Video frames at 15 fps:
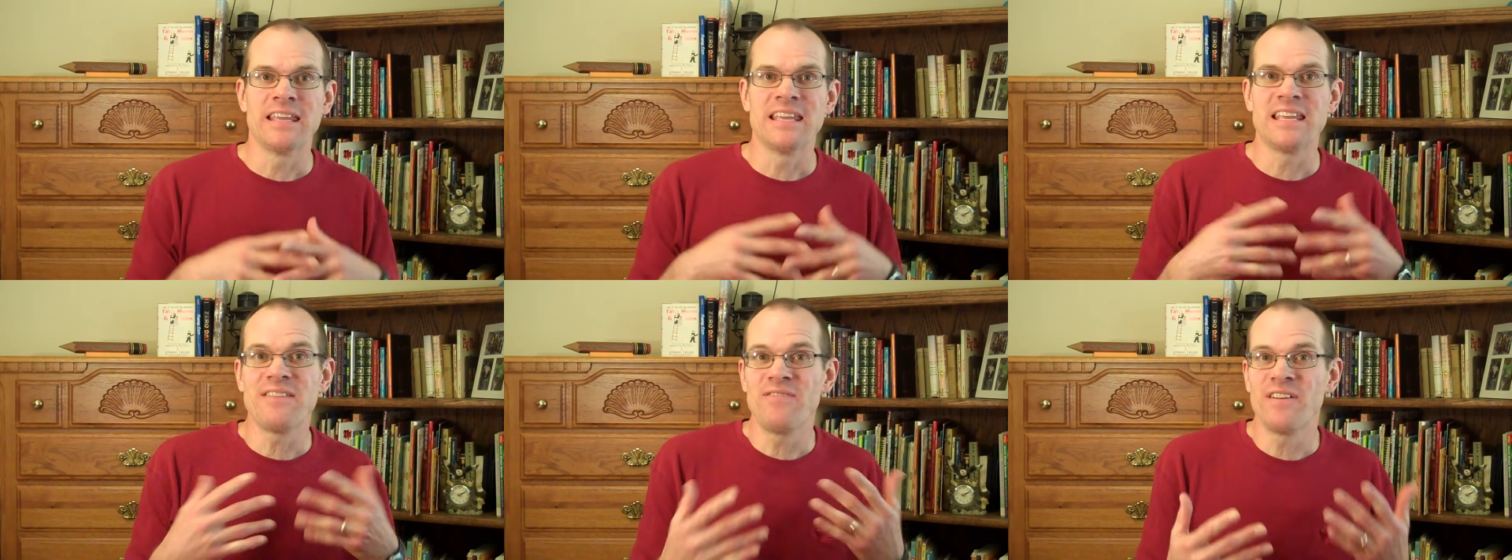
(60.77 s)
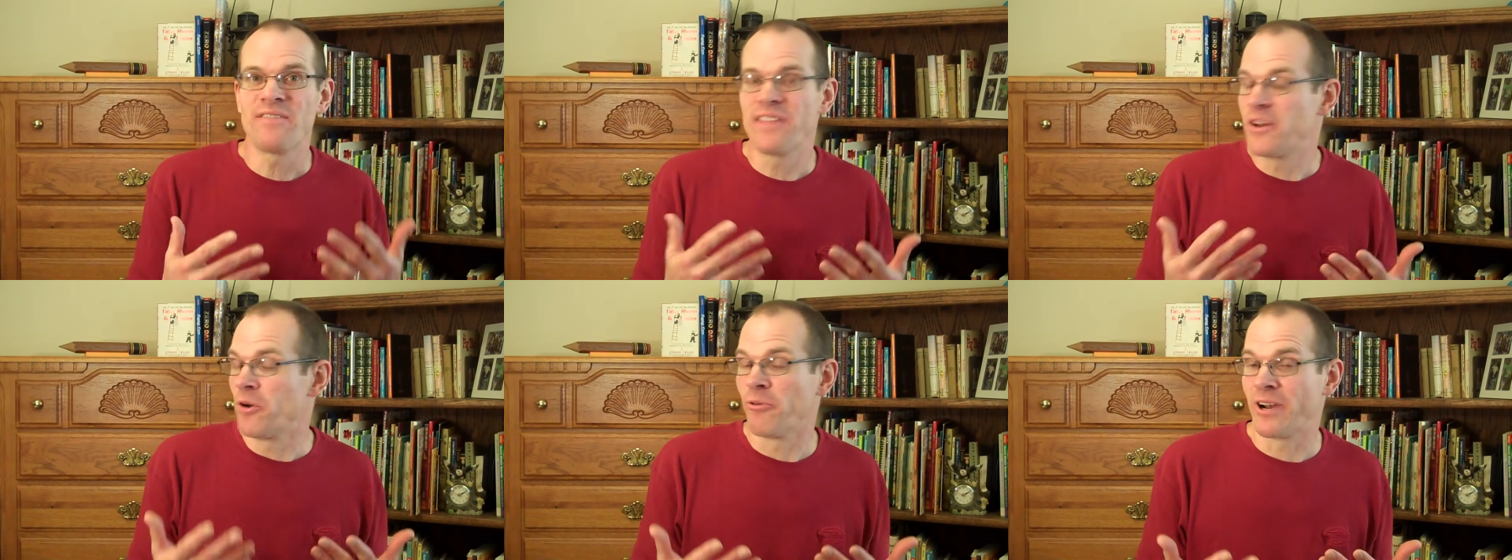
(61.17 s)
even if
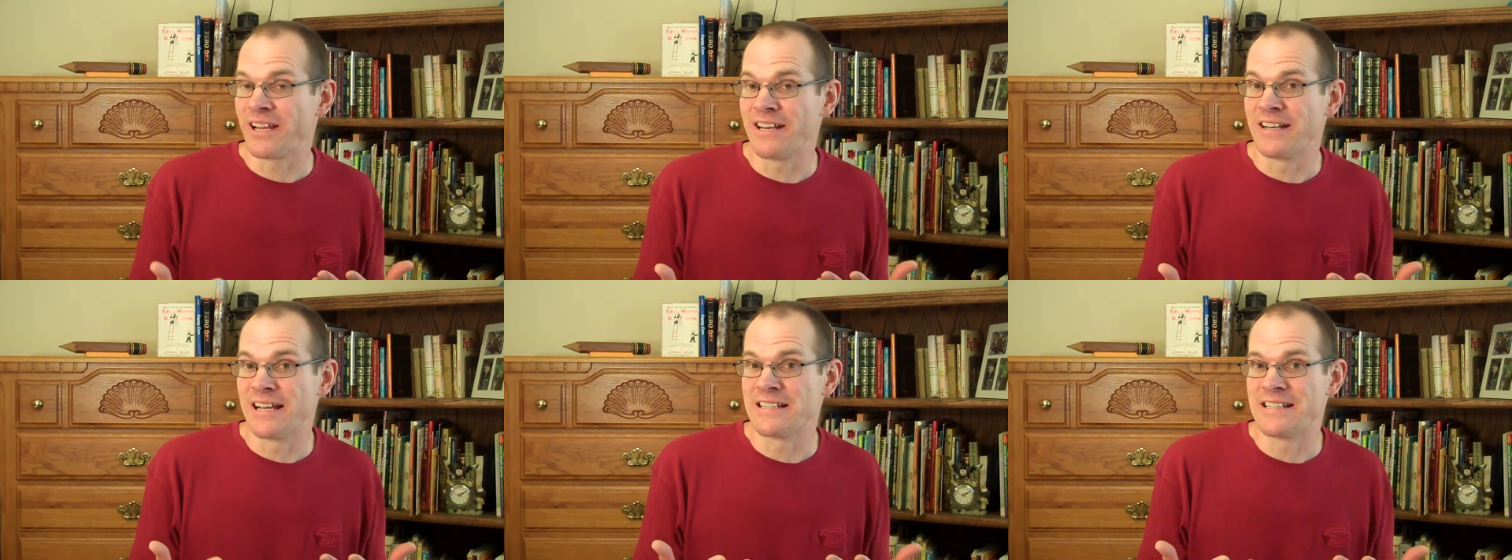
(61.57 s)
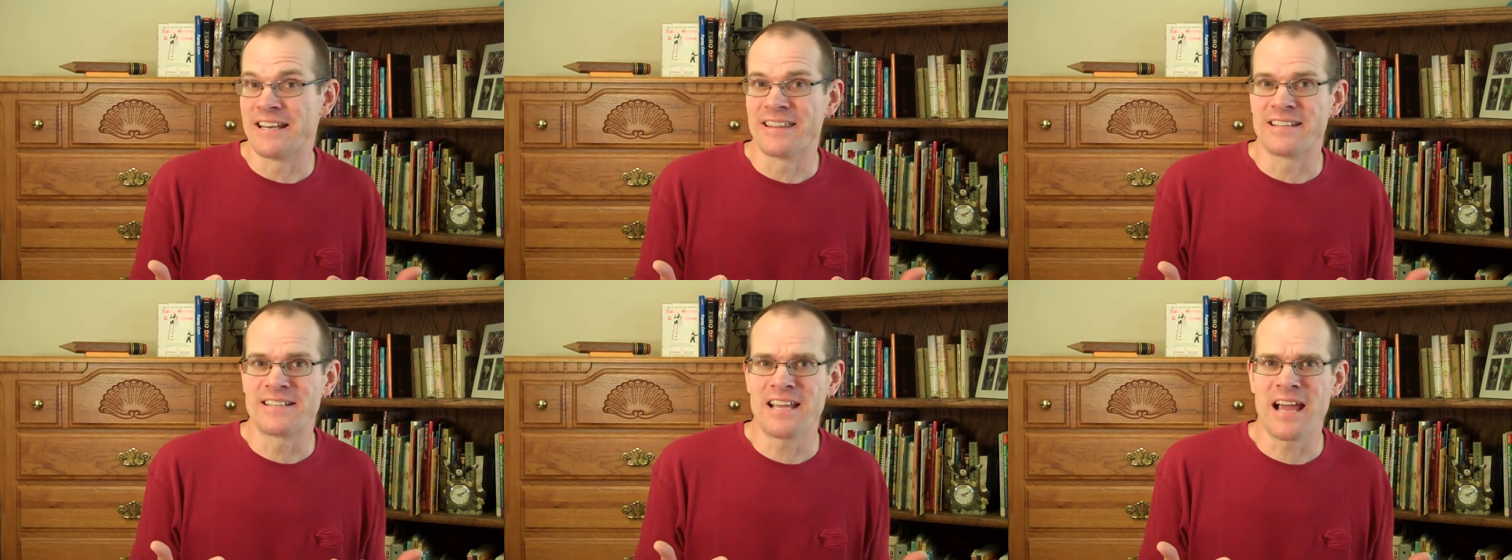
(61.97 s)
they don't recognize it
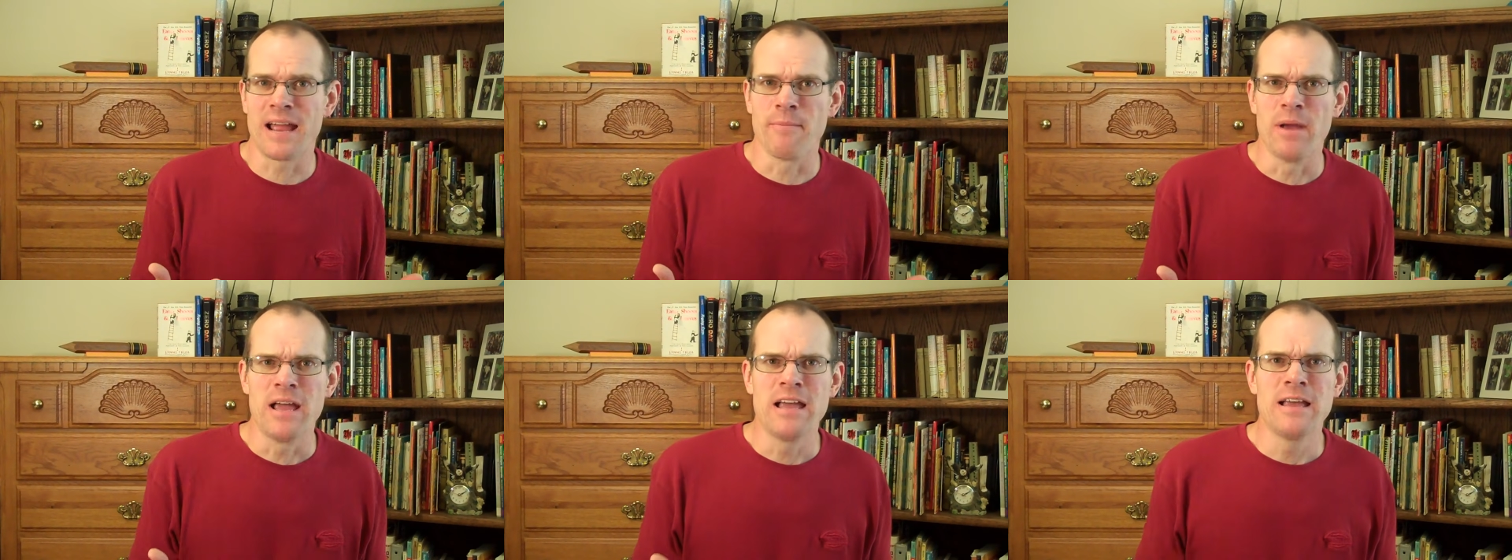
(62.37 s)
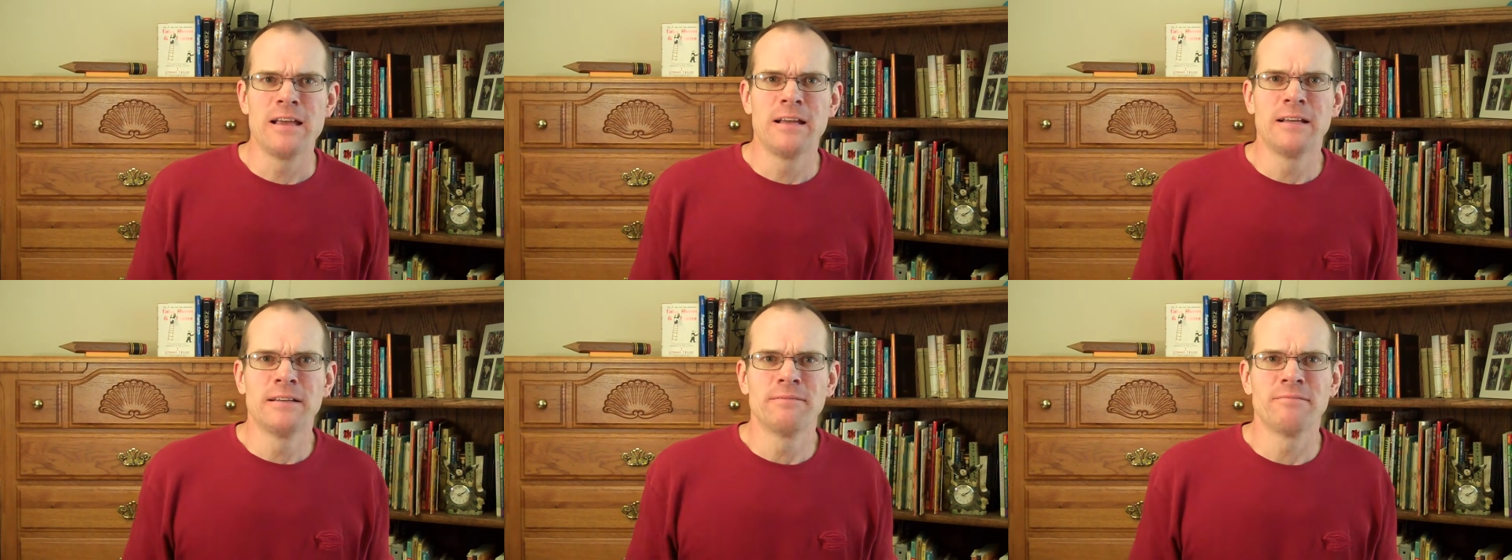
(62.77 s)
at the time.
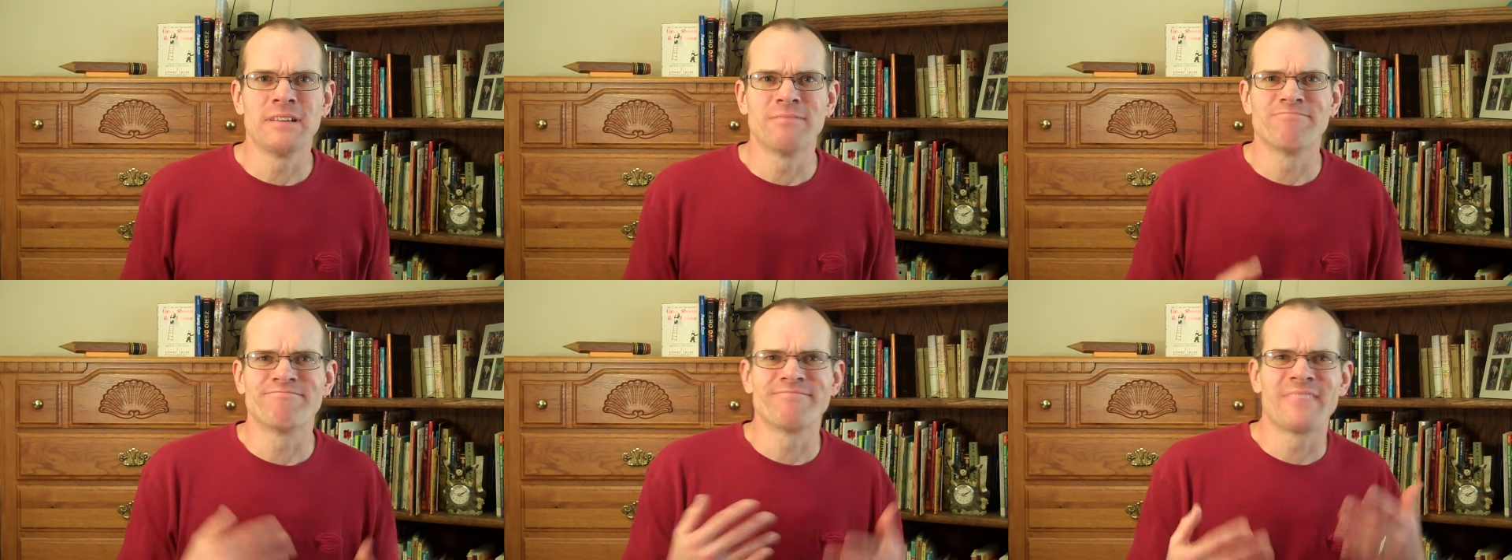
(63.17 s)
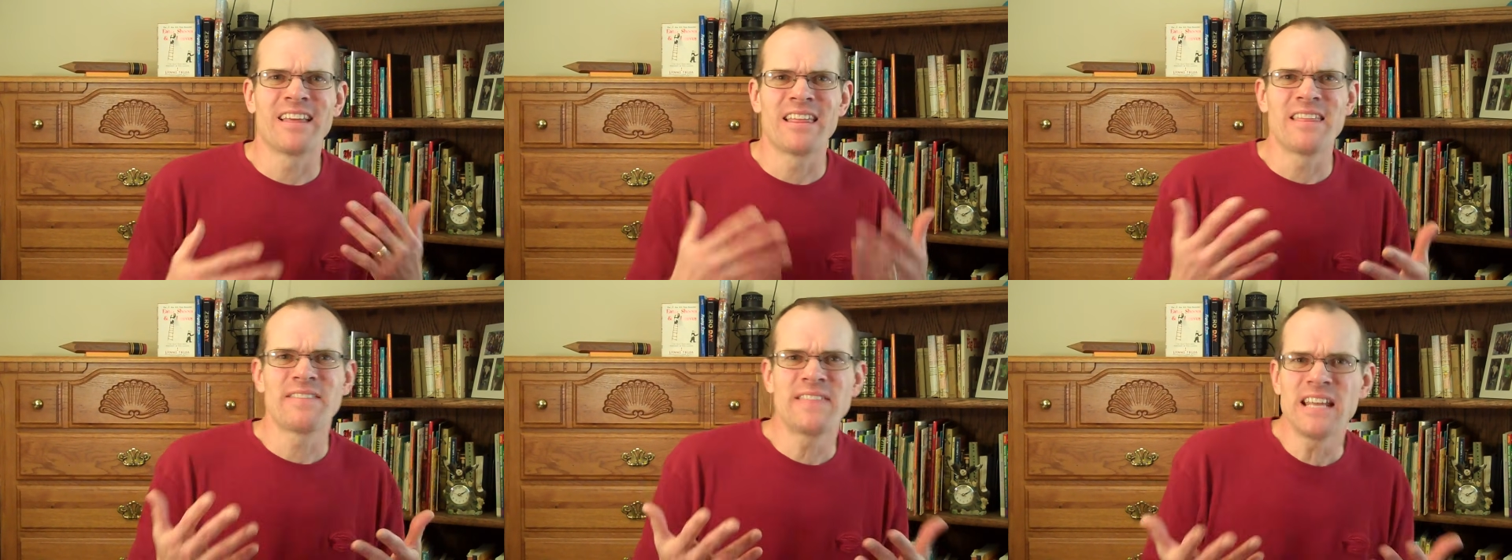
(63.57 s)

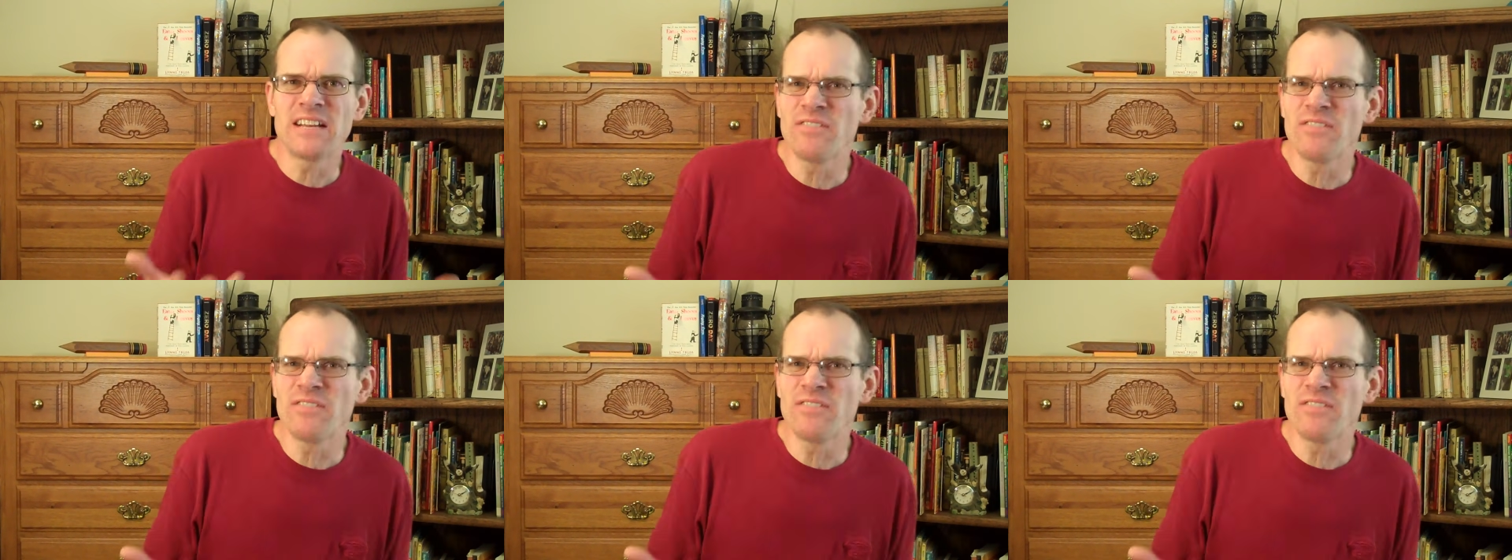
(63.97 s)
Think